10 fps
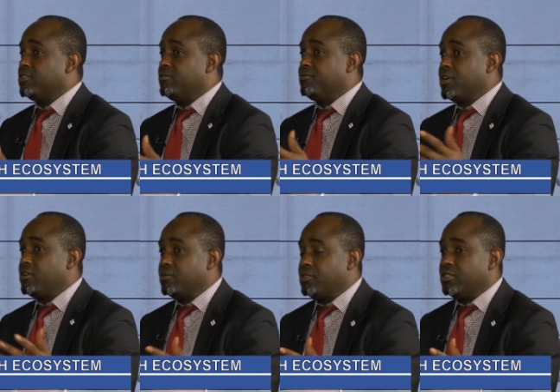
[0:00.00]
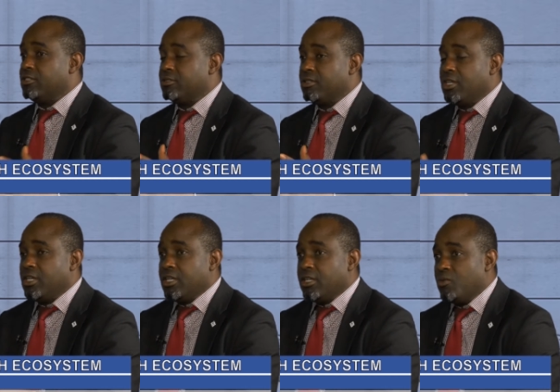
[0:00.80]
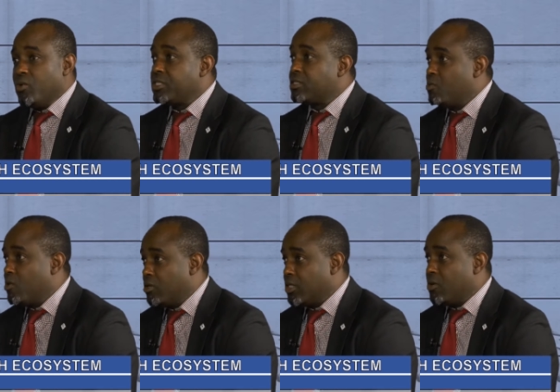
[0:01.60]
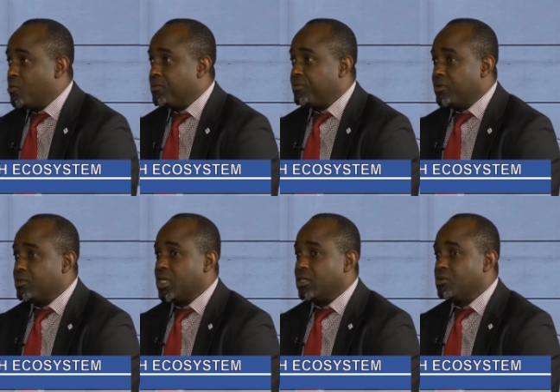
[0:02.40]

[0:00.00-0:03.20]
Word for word: the Western world that will feel that,